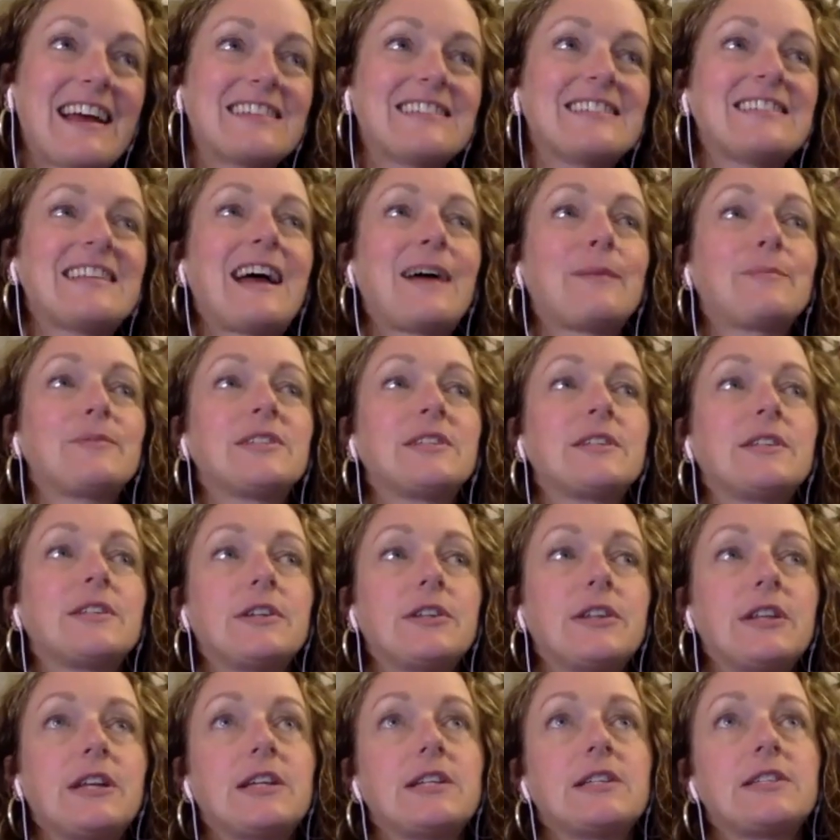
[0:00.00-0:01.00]

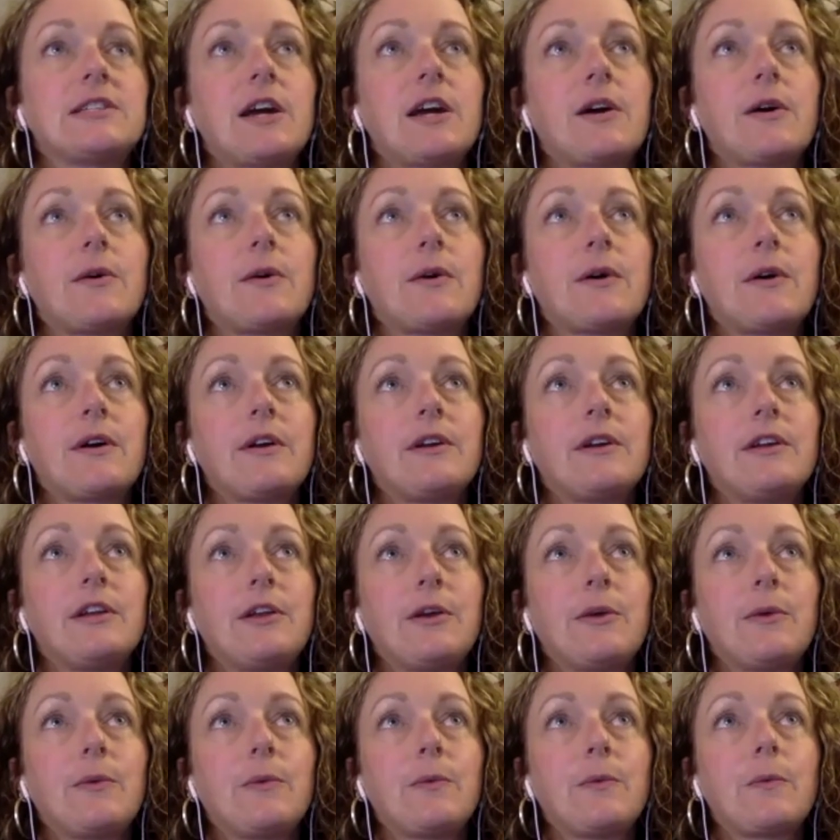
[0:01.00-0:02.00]
absolutely. So,
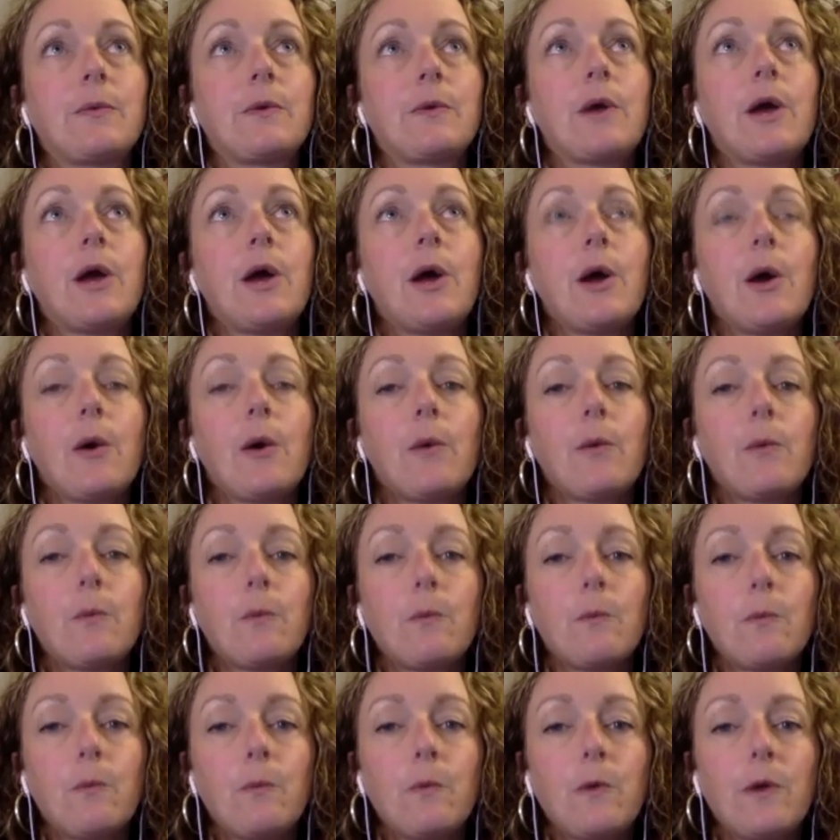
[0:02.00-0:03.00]

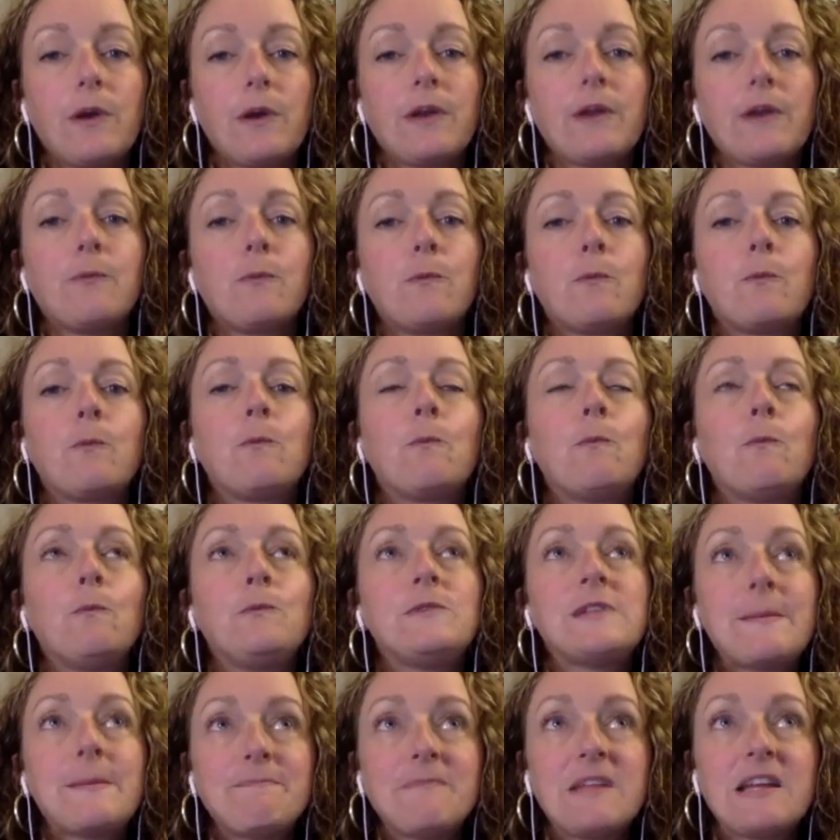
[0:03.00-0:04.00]
when
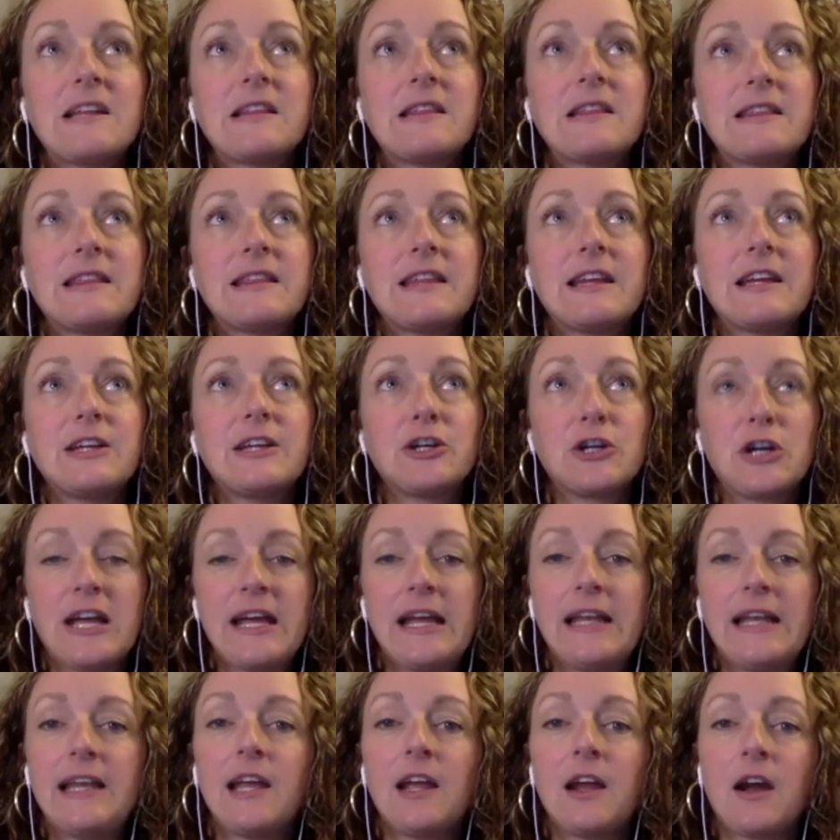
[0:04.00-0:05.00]
something that you're
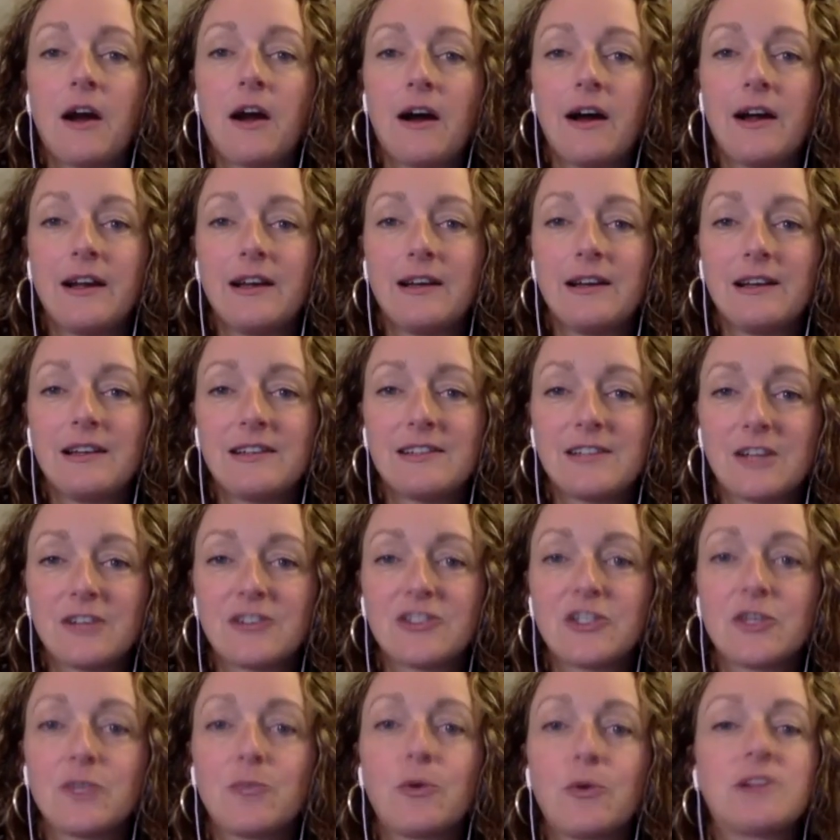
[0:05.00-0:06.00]
hitting on is
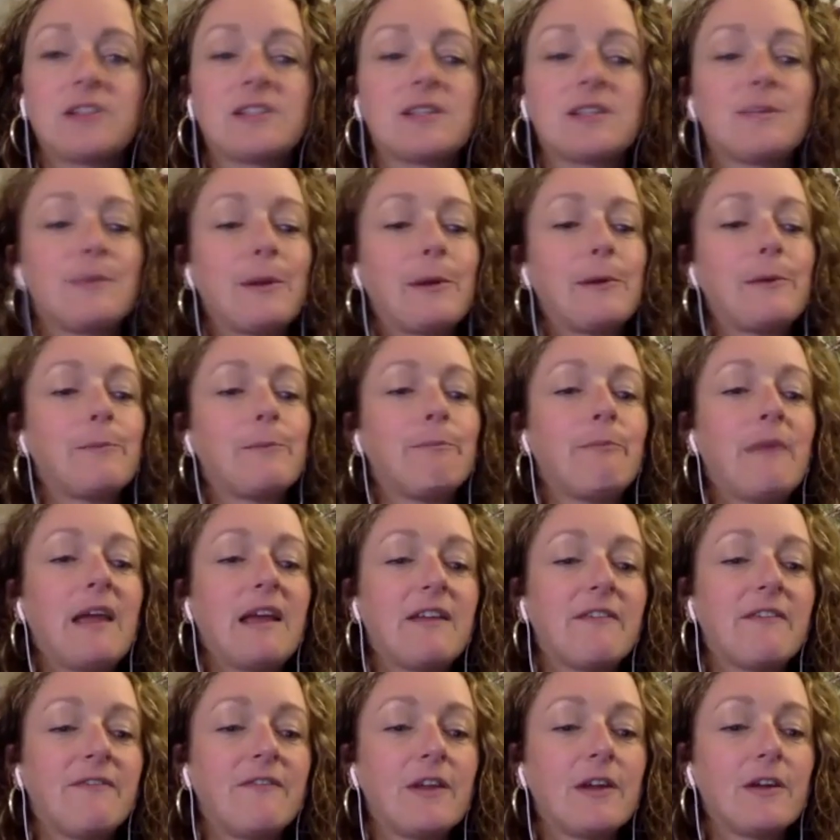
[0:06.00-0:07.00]
also important. Somebody may
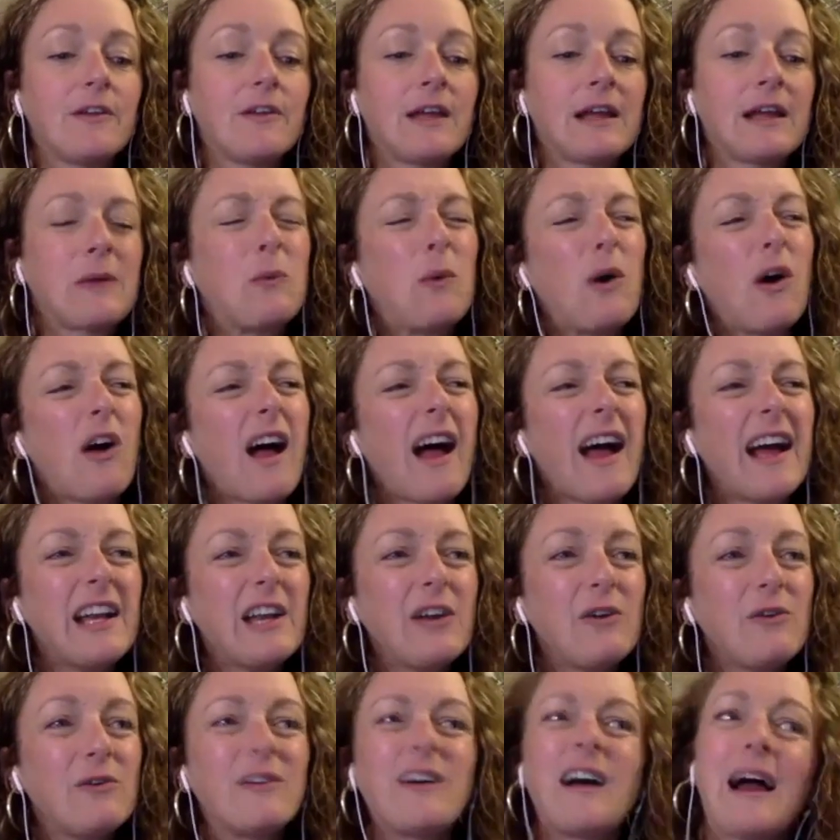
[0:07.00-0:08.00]
feel like, well,
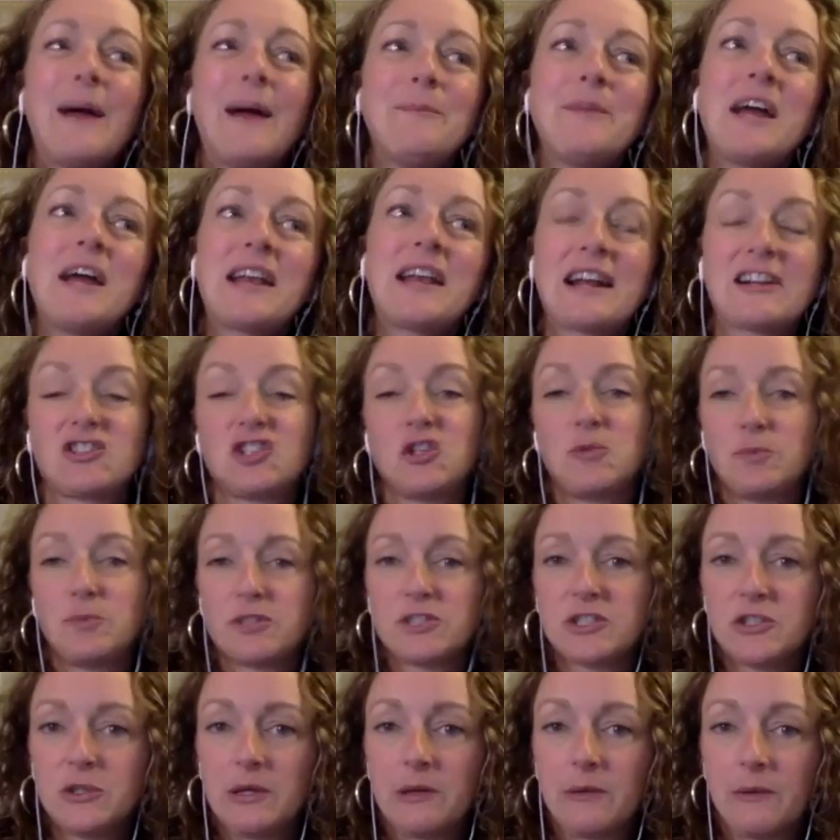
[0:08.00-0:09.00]
I'm not actually
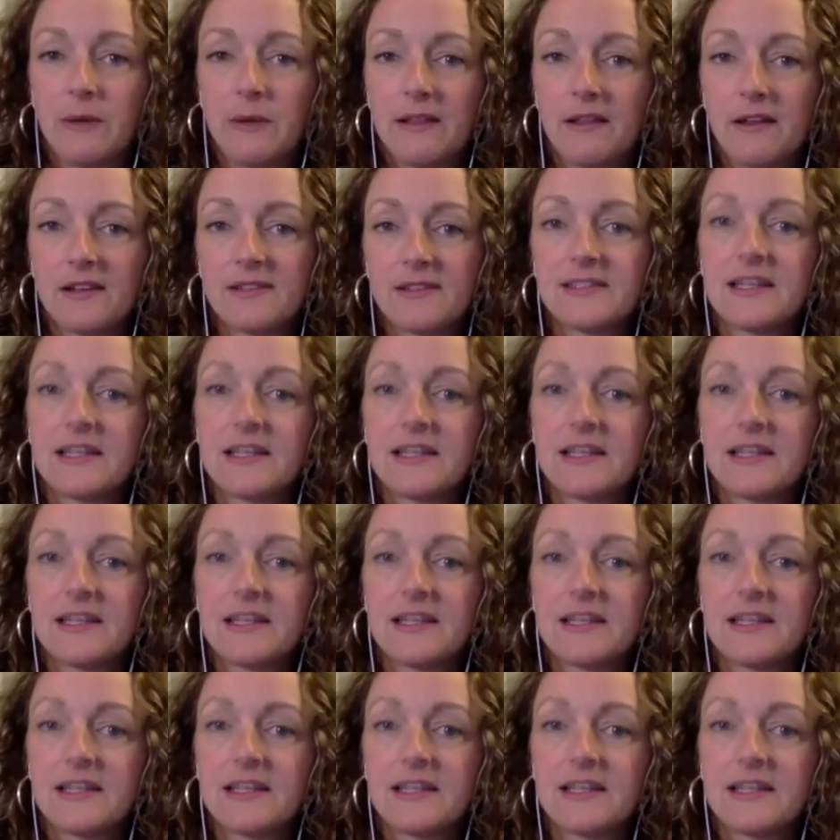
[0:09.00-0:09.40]
pursuing weight loss.